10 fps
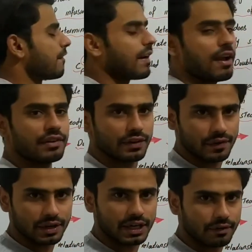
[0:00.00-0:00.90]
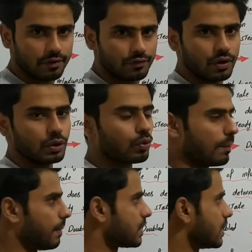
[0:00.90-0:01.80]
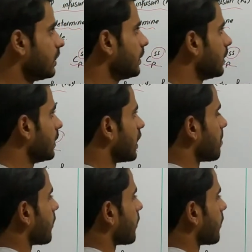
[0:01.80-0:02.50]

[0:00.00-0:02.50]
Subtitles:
5 different rate of infusion to a patient. Number